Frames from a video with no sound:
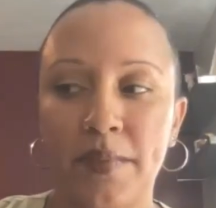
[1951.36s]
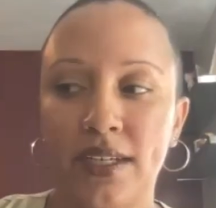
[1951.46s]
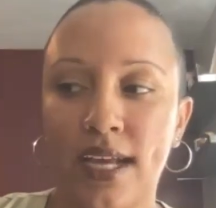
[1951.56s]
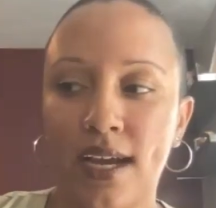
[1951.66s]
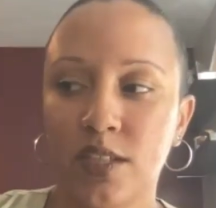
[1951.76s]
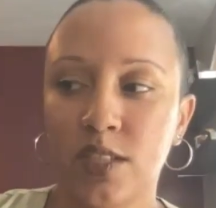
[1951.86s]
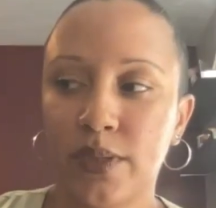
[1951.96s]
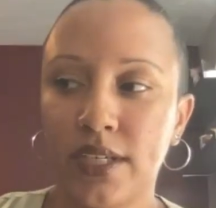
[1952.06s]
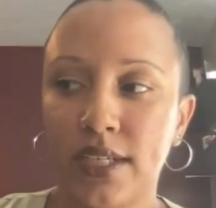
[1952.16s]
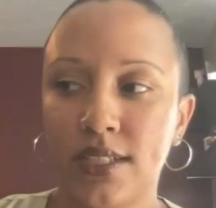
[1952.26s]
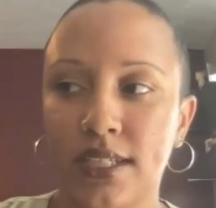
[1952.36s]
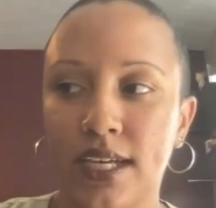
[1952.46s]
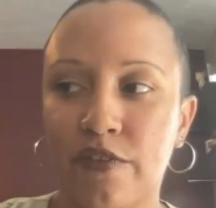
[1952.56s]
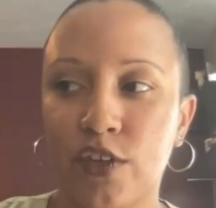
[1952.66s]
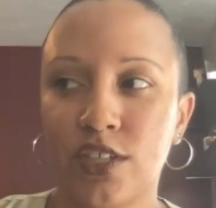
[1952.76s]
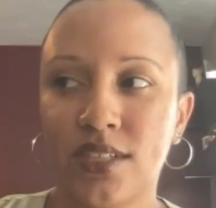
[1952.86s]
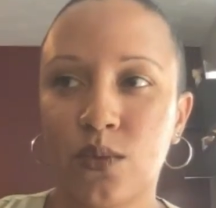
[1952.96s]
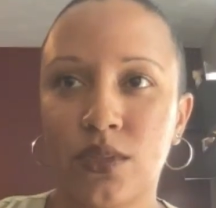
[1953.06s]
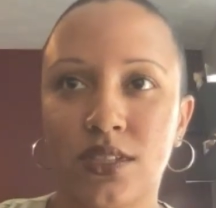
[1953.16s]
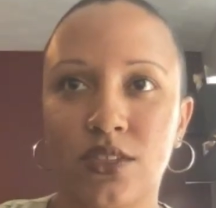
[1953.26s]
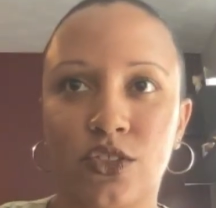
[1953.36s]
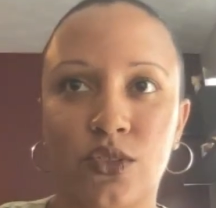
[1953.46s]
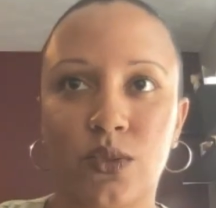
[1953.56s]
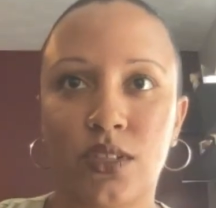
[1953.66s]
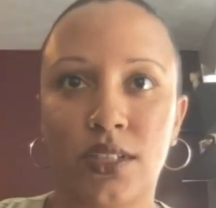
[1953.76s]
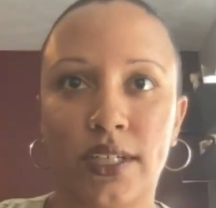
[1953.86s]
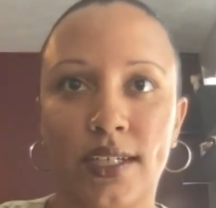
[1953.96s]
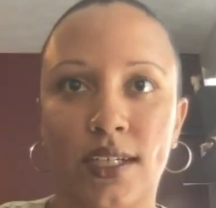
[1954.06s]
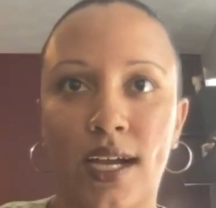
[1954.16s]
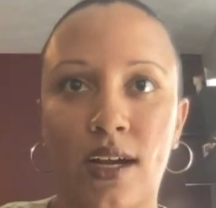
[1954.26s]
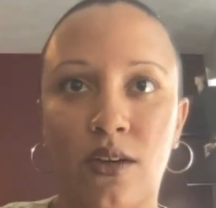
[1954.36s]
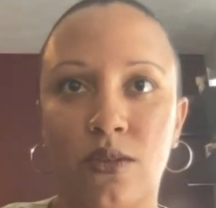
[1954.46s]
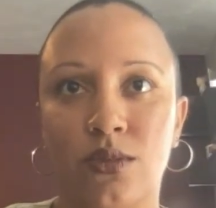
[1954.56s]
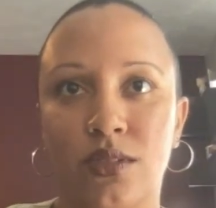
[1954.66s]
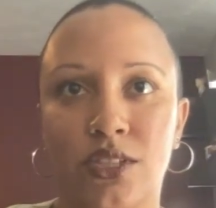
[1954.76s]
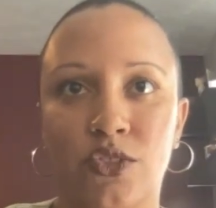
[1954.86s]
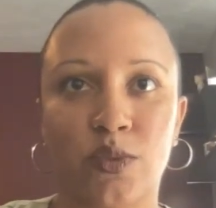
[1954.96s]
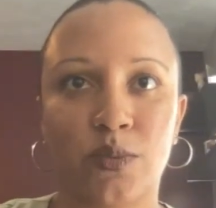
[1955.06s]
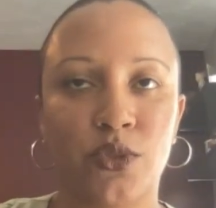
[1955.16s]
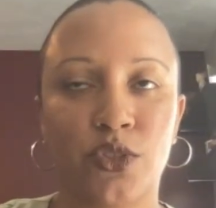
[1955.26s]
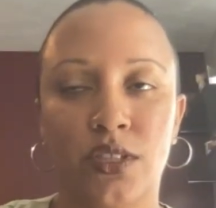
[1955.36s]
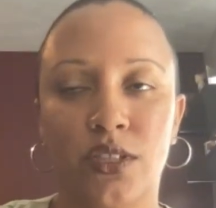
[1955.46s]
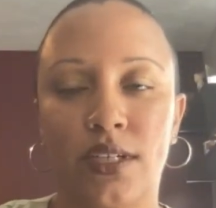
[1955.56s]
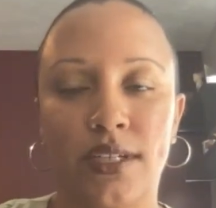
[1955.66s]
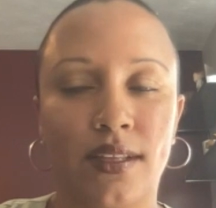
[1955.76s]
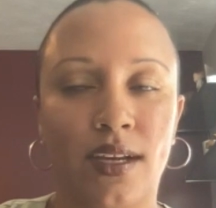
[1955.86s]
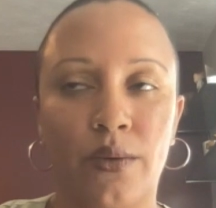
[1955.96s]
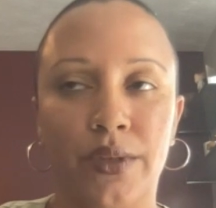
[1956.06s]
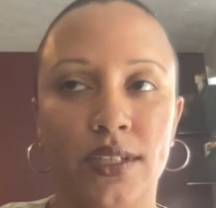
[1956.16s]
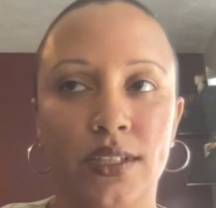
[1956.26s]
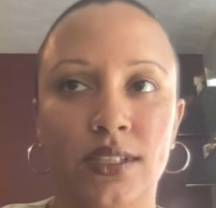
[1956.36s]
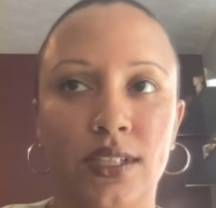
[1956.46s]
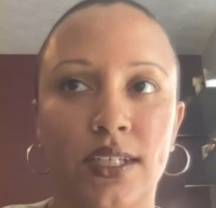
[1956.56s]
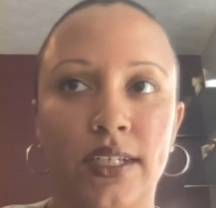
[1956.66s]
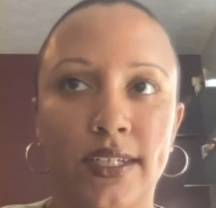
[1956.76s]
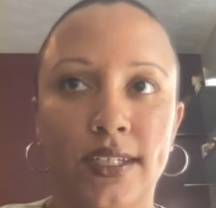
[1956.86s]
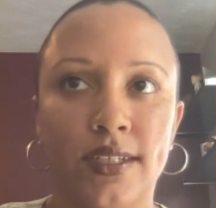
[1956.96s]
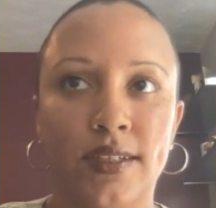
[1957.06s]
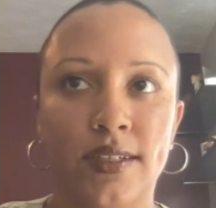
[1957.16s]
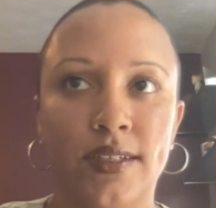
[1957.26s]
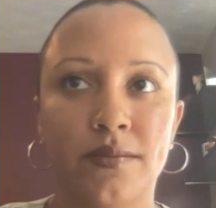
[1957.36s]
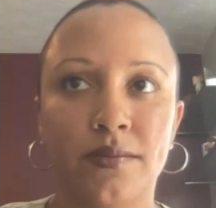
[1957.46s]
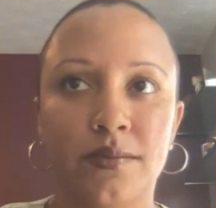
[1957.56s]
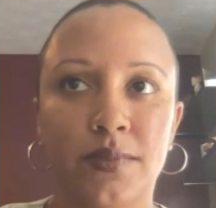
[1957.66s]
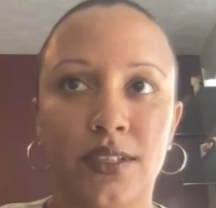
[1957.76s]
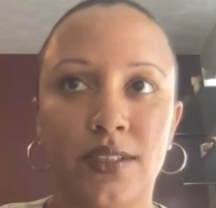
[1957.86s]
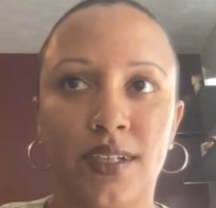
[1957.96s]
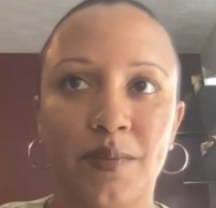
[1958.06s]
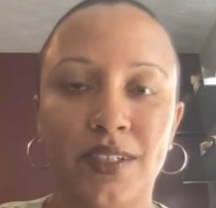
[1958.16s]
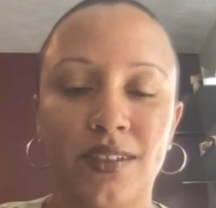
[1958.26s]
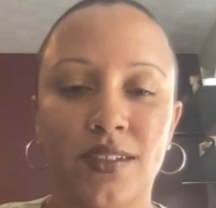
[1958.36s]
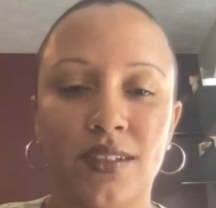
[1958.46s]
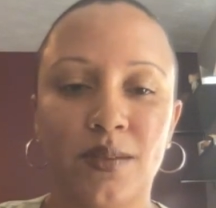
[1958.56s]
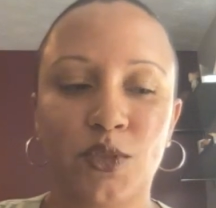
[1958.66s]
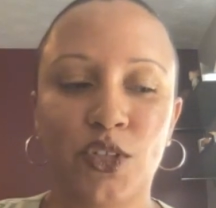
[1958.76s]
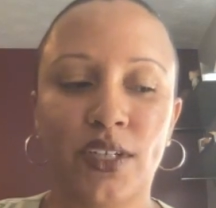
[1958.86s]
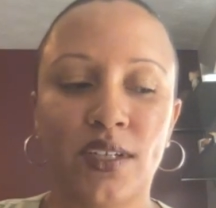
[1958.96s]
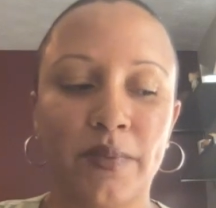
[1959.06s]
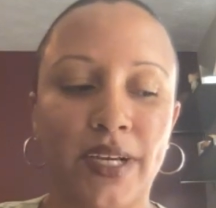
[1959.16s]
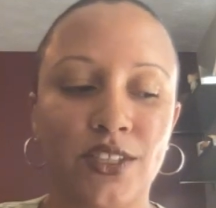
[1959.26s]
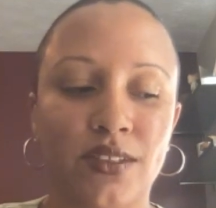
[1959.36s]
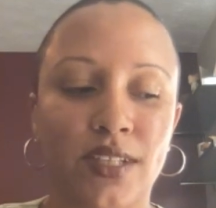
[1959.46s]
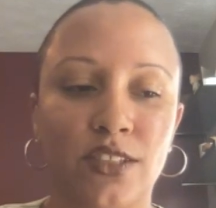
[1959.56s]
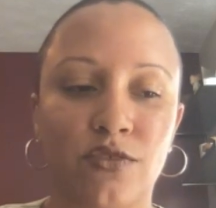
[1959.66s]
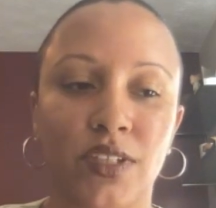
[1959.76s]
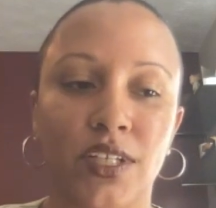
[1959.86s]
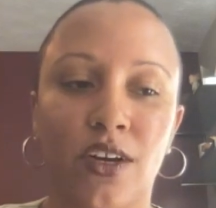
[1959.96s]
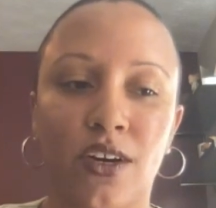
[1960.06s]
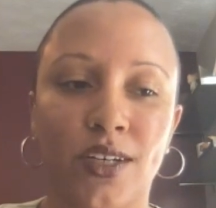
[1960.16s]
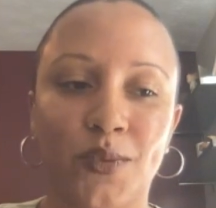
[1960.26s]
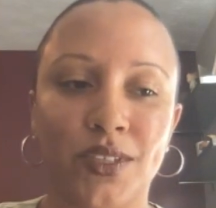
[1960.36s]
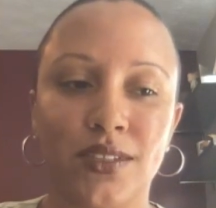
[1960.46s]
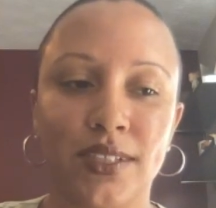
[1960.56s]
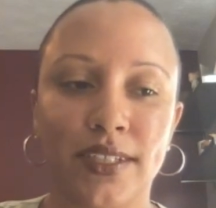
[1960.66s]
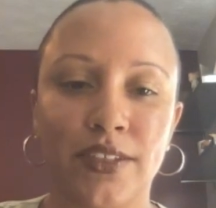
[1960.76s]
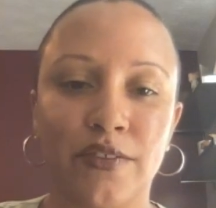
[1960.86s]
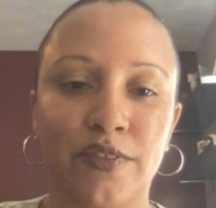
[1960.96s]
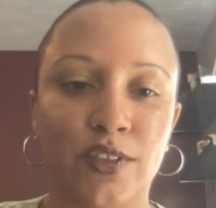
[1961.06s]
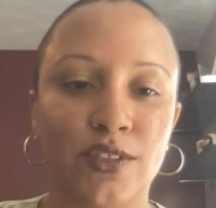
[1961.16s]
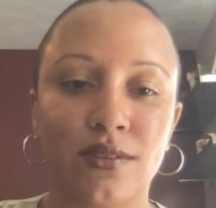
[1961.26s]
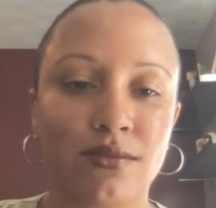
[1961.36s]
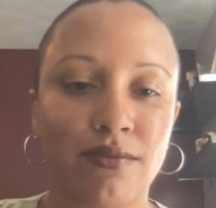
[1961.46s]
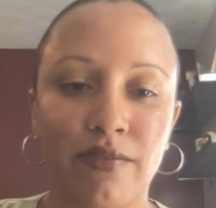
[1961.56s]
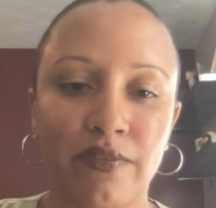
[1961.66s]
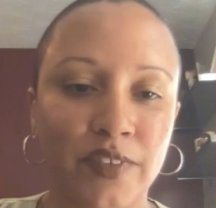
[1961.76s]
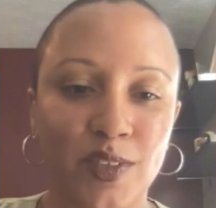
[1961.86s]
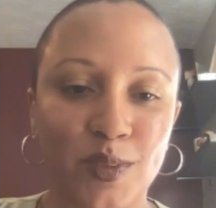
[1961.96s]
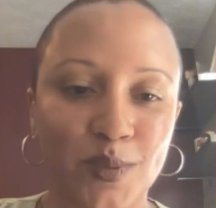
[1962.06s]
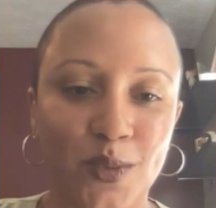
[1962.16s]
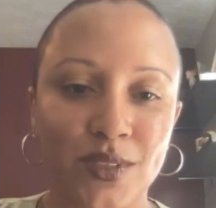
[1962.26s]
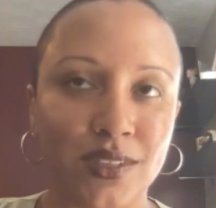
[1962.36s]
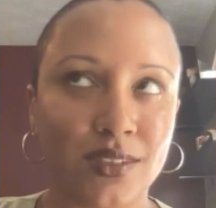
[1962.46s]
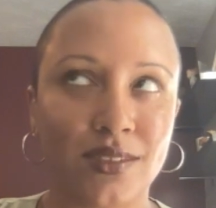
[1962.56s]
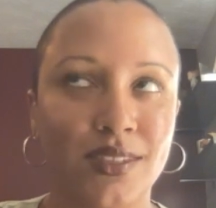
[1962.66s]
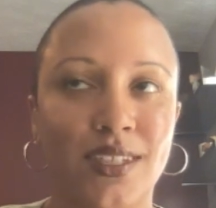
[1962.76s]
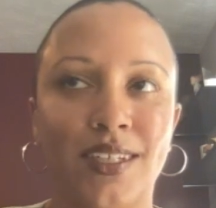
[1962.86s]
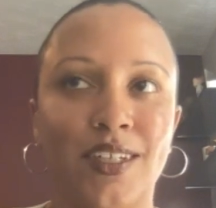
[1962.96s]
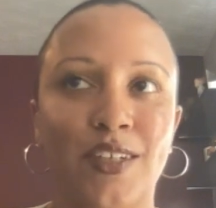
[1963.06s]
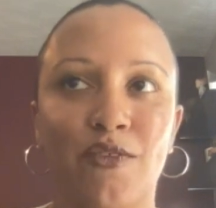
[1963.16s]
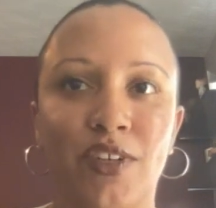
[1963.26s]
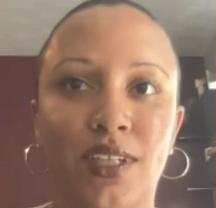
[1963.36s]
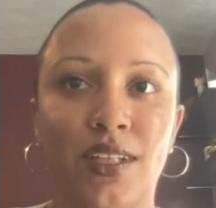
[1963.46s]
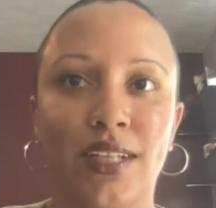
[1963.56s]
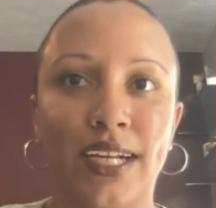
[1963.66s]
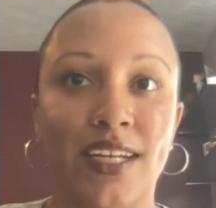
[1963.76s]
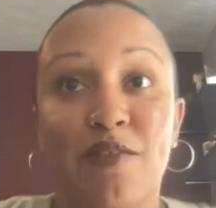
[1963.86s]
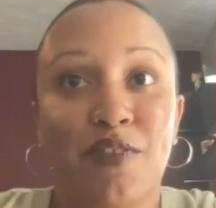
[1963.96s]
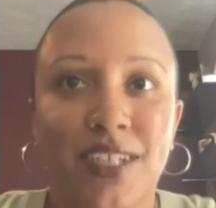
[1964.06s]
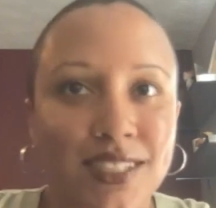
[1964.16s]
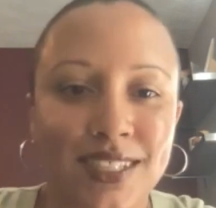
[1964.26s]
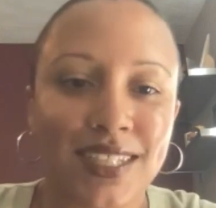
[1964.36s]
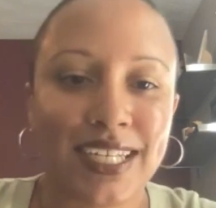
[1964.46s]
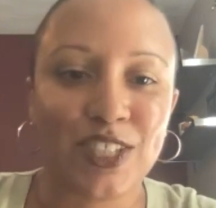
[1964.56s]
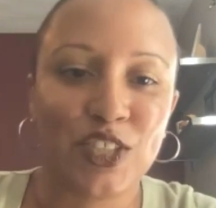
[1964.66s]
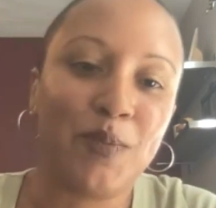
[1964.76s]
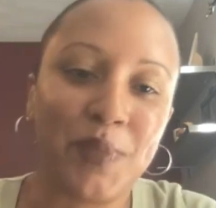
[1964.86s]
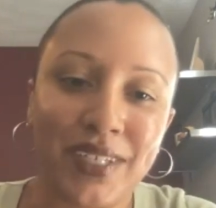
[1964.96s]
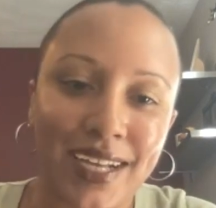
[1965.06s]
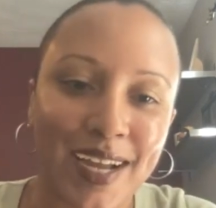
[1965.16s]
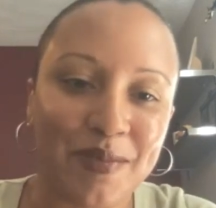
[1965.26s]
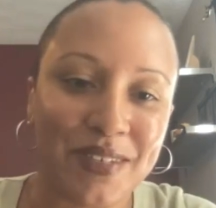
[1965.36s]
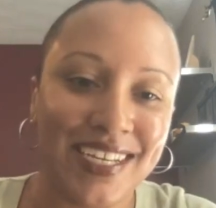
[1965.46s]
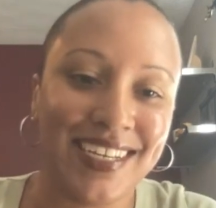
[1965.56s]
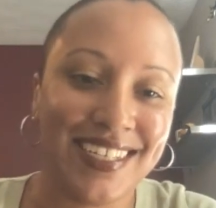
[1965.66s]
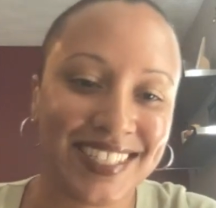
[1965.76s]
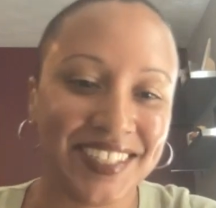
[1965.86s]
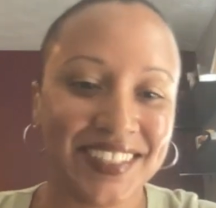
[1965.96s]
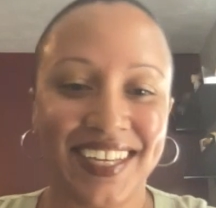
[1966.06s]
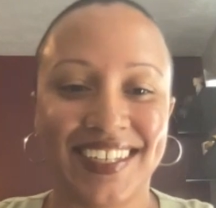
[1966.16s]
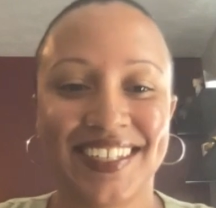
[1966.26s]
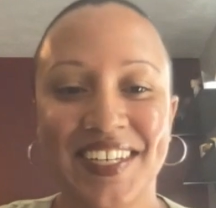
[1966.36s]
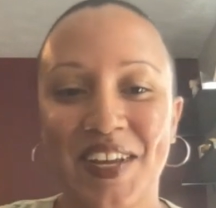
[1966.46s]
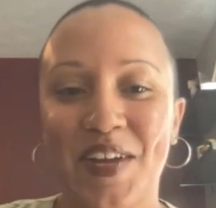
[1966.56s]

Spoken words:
mean, now it's pretty easy. At first, I wasn't sure like how distribution or any of that worked. But I mean, I'm sure you can imagine that's really hard when it's like your first film. No one's really like, Netflix isn't like jumping at me to like